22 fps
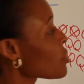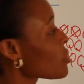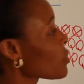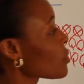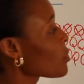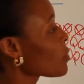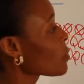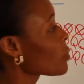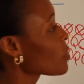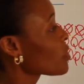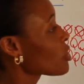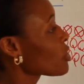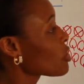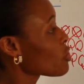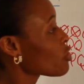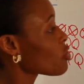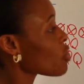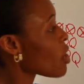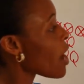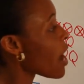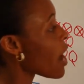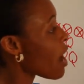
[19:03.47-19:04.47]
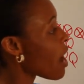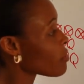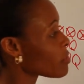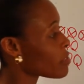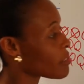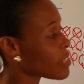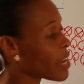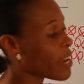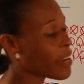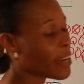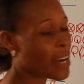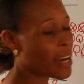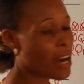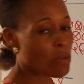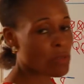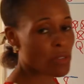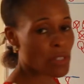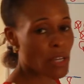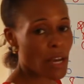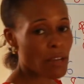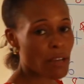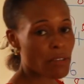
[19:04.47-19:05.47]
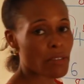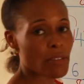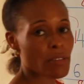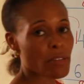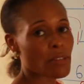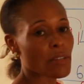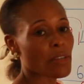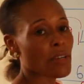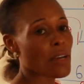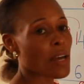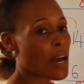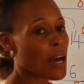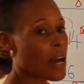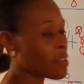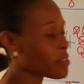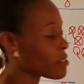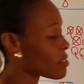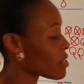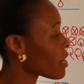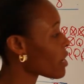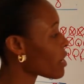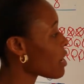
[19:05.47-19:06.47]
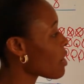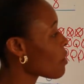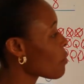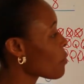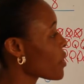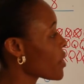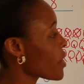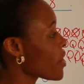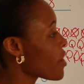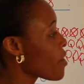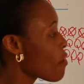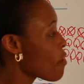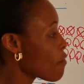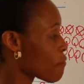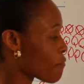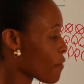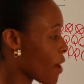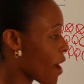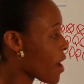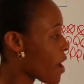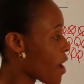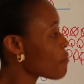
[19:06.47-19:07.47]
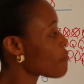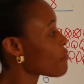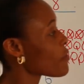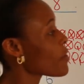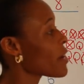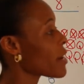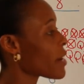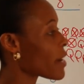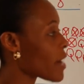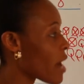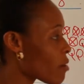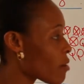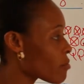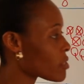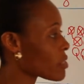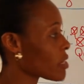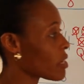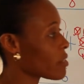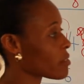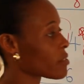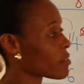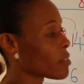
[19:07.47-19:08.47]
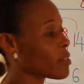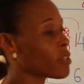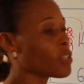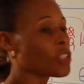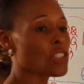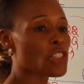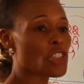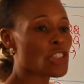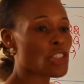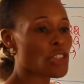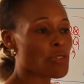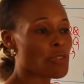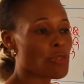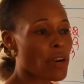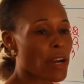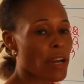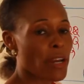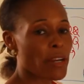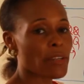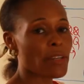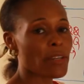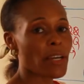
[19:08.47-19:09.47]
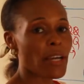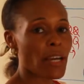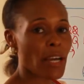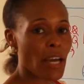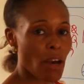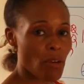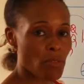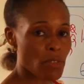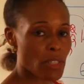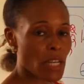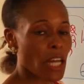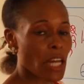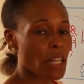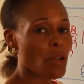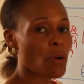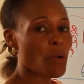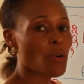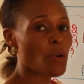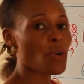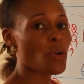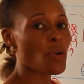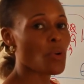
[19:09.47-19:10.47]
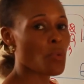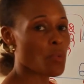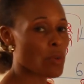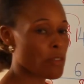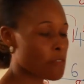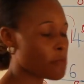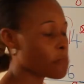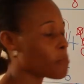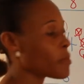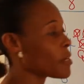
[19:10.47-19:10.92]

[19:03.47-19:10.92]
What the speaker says: to do, draw out 10 counters and take away 5 counters. Children, count along with